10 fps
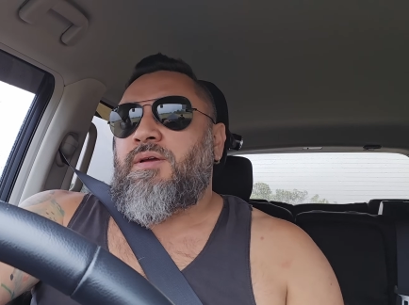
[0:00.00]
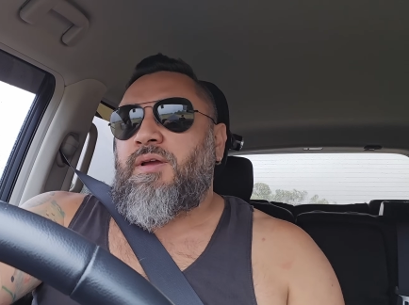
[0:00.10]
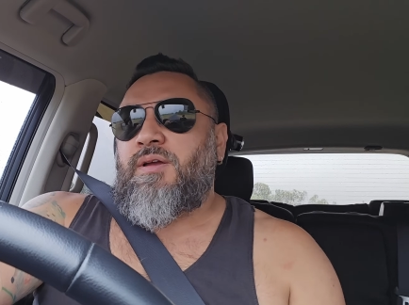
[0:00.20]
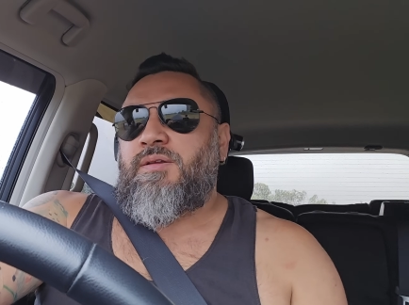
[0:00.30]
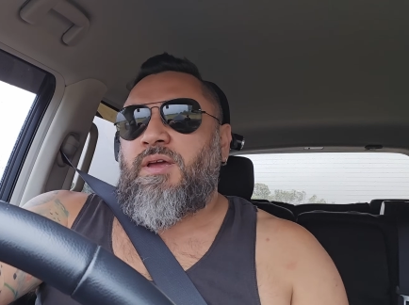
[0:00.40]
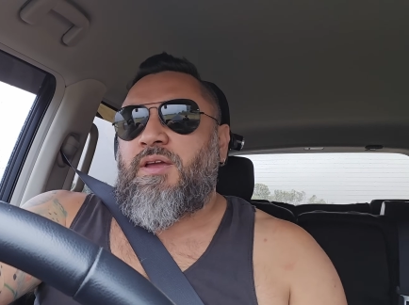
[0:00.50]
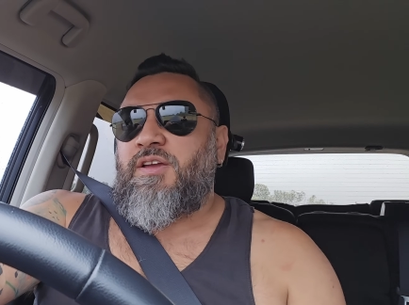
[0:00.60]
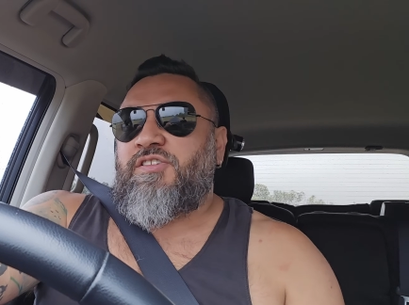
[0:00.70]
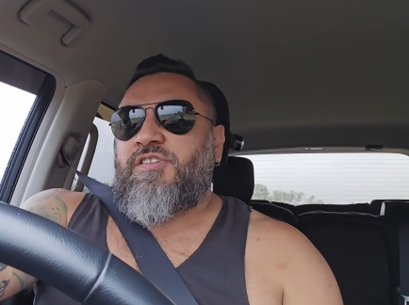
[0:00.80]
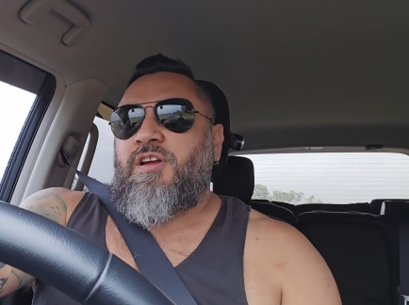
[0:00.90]
And yeah,
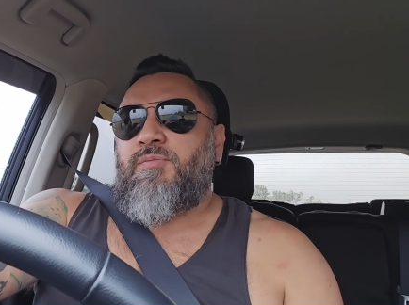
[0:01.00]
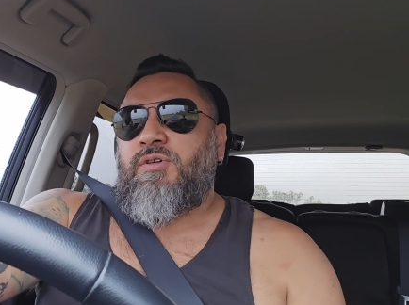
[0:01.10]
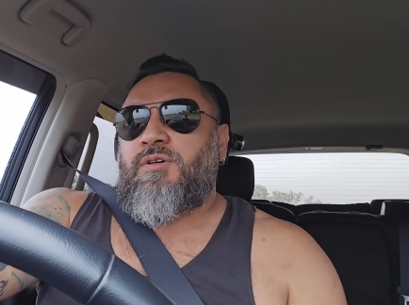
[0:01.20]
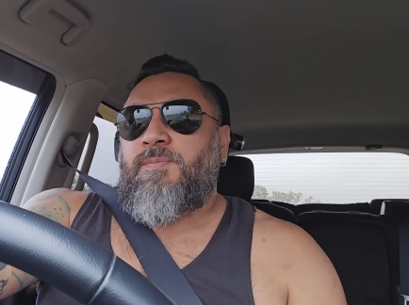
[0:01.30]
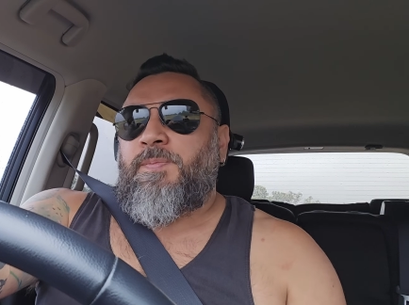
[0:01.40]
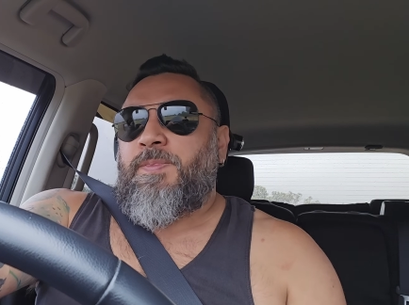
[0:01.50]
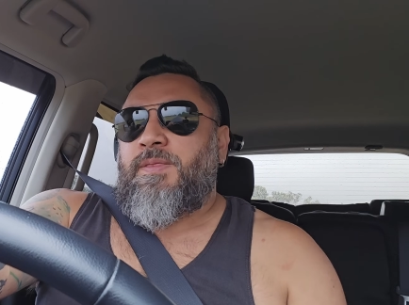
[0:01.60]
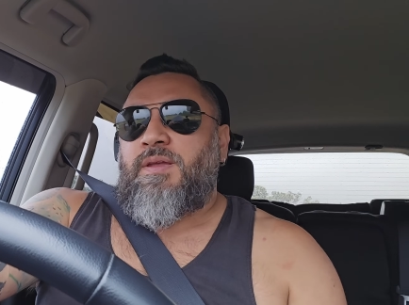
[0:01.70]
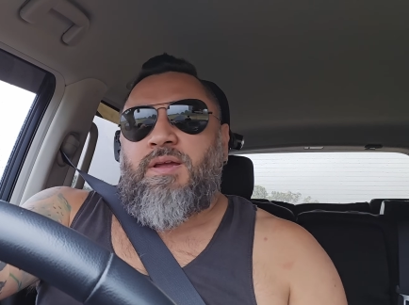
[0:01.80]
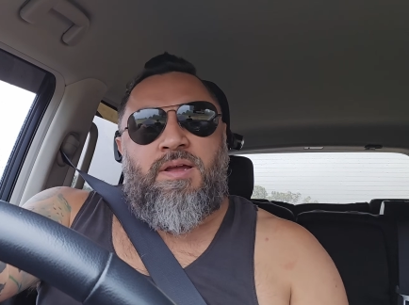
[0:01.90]
each camera
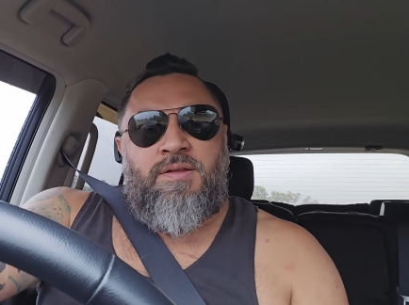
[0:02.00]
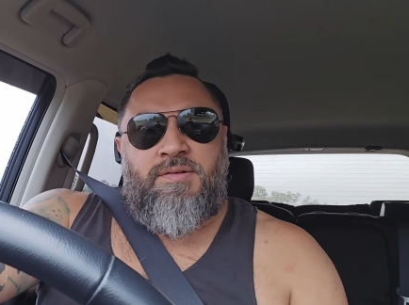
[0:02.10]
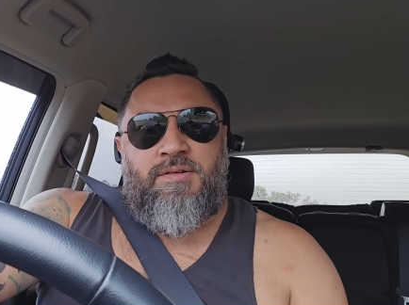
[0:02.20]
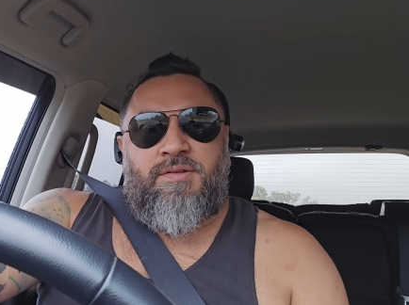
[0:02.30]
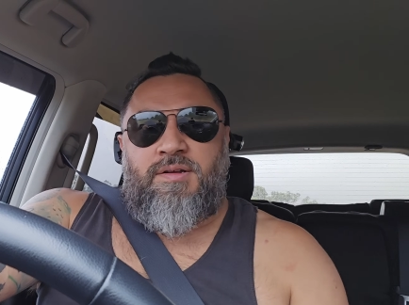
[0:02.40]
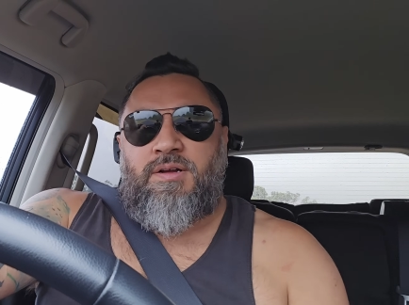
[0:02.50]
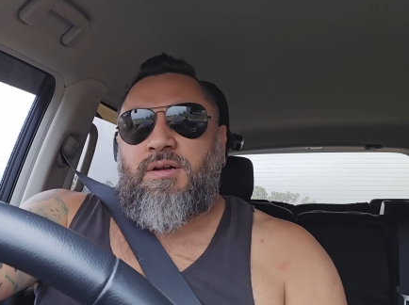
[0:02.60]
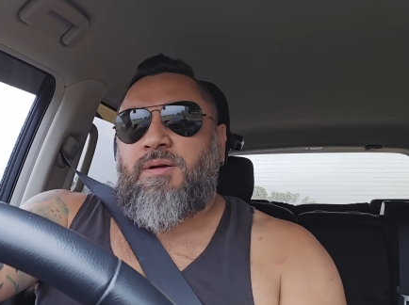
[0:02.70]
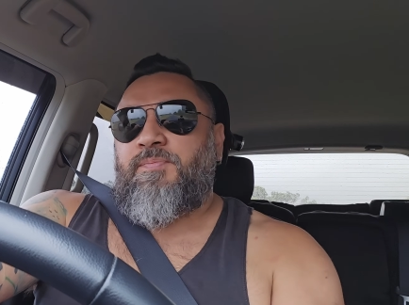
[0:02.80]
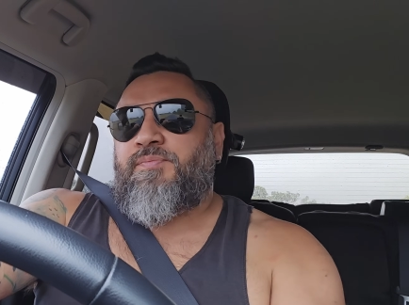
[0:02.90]
has its
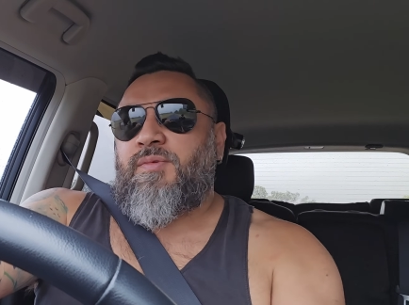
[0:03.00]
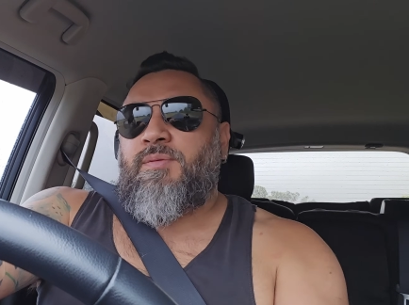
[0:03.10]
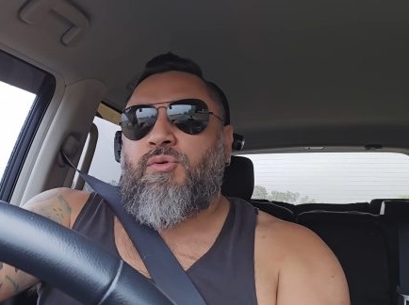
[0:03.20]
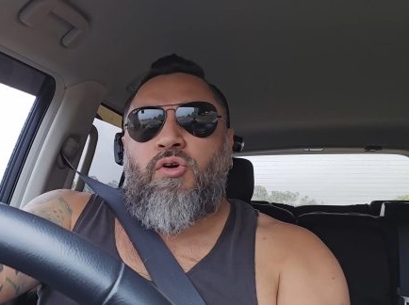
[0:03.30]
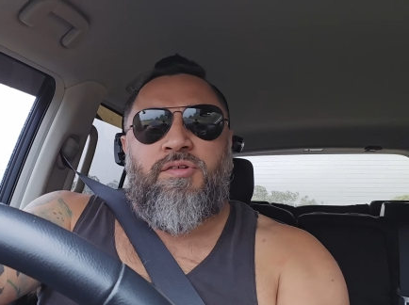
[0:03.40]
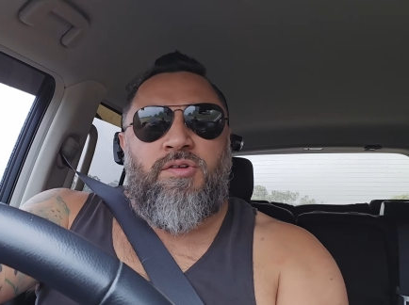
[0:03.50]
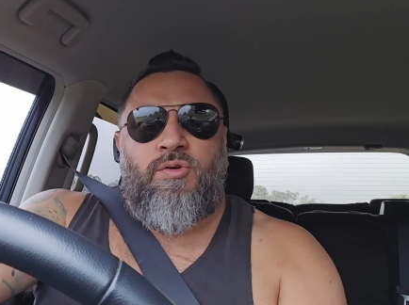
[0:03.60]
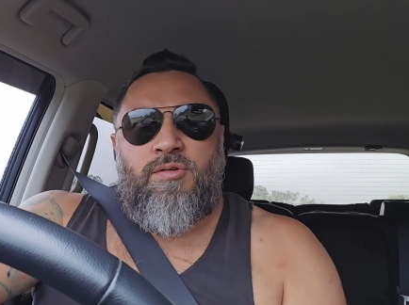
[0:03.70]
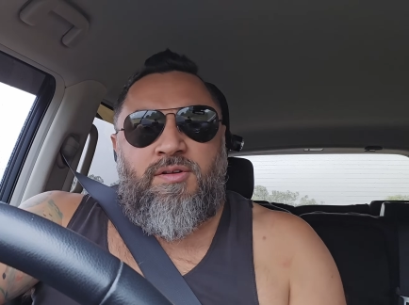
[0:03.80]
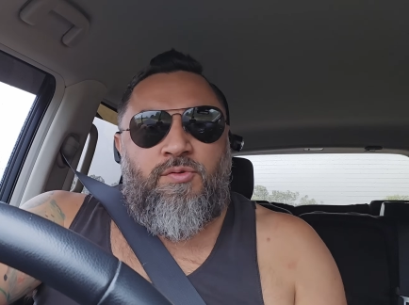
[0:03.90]
pros and
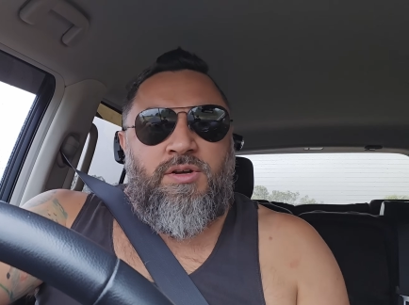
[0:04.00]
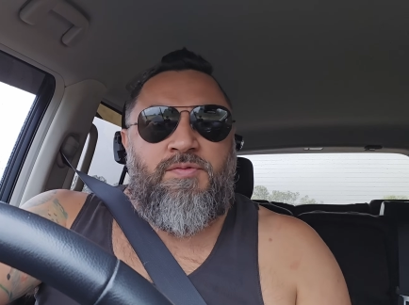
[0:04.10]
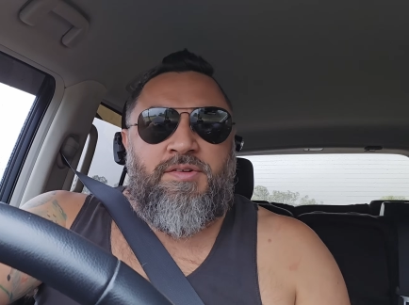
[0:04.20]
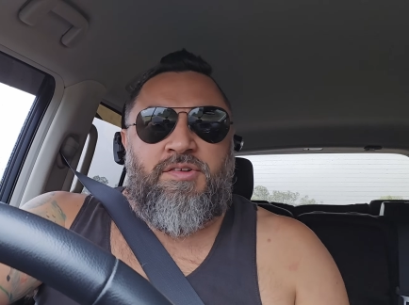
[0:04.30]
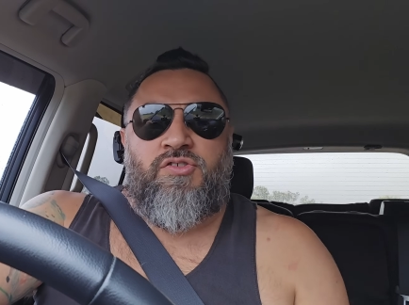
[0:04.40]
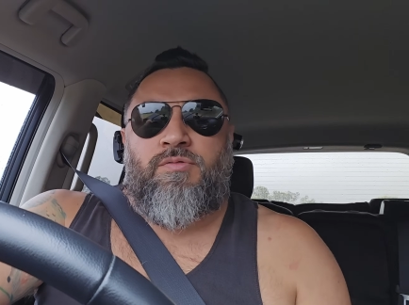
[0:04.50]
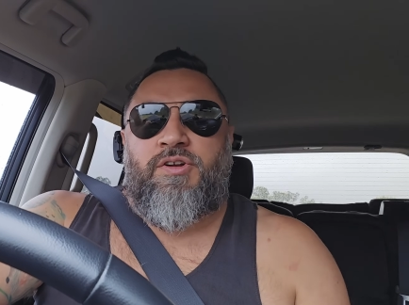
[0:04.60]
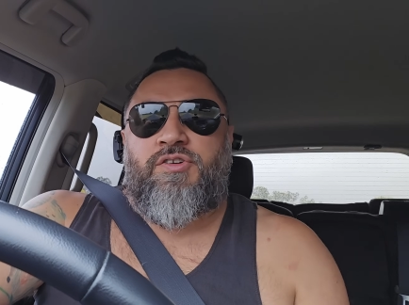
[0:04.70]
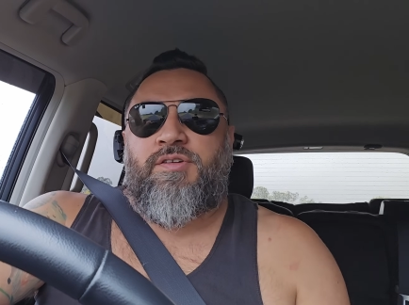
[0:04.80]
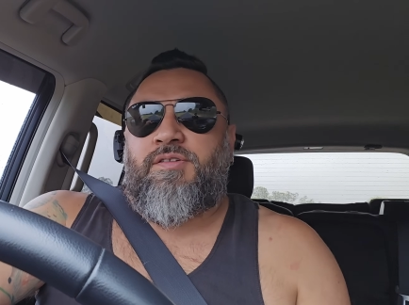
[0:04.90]
cons for different
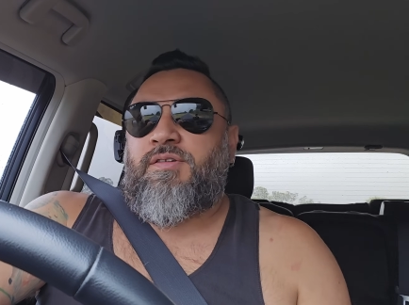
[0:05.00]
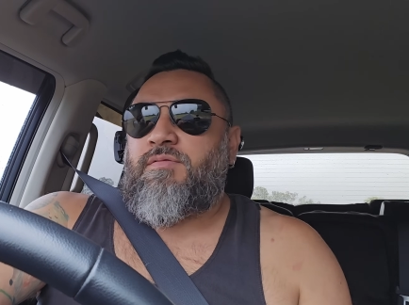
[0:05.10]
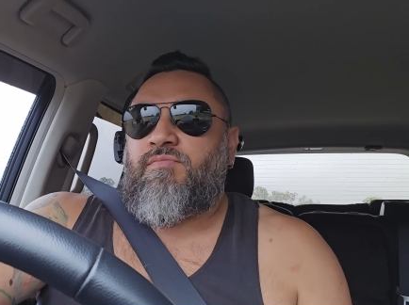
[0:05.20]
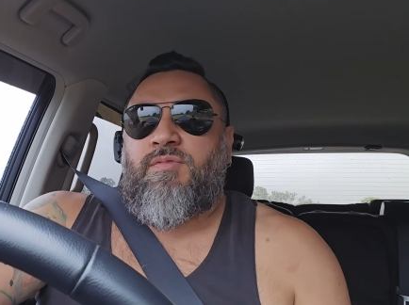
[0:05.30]
situations.